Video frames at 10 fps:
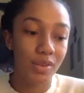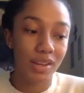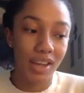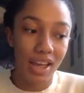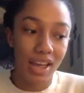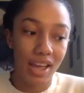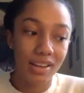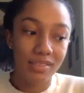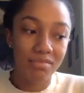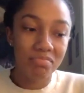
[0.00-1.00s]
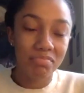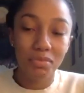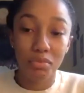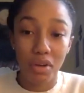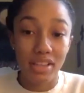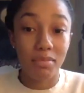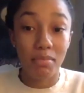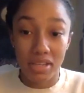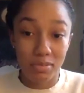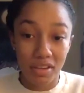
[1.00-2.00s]
look at
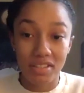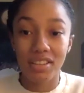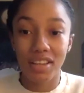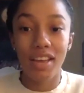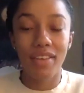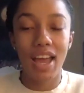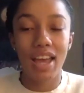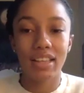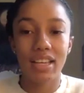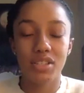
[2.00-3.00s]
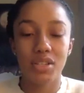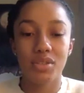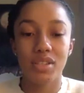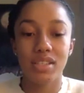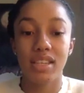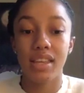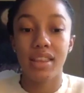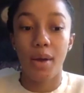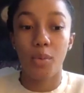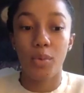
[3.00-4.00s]
resumes, basically, of athletes, you just see
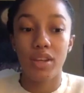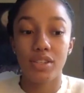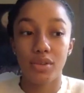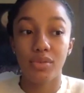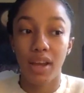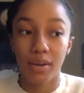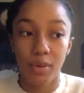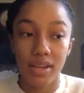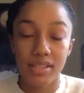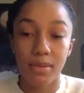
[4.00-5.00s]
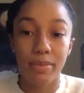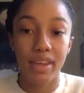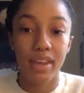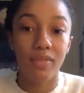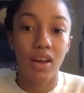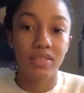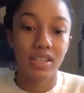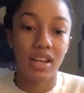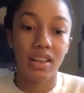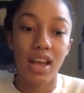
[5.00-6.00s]
that we do find ways to be involved
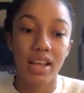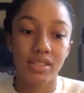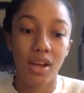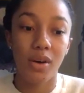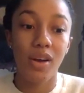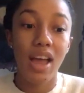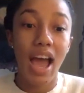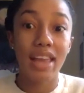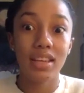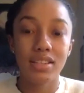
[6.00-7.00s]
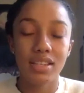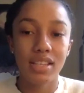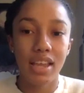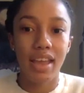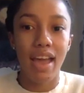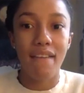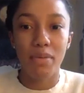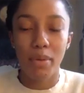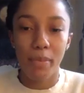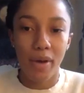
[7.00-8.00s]
in a lot. So I think just, like,
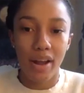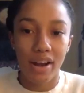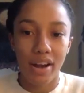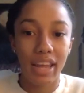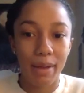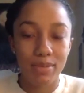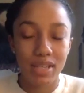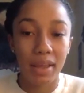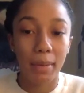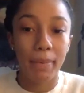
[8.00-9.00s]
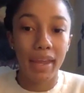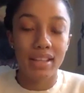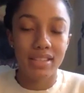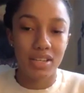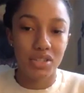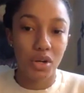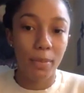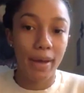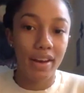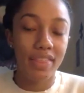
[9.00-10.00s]
having people at our games and, like, being intentional
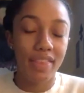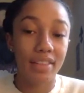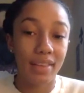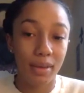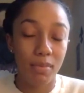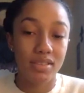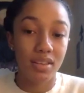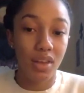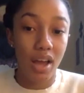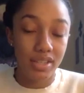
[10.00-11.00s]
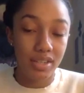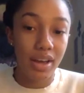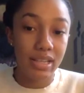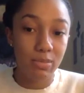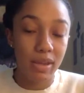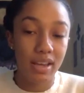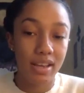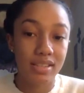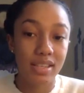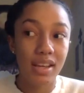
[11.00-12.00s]
about it, that, like, means a lot to us, because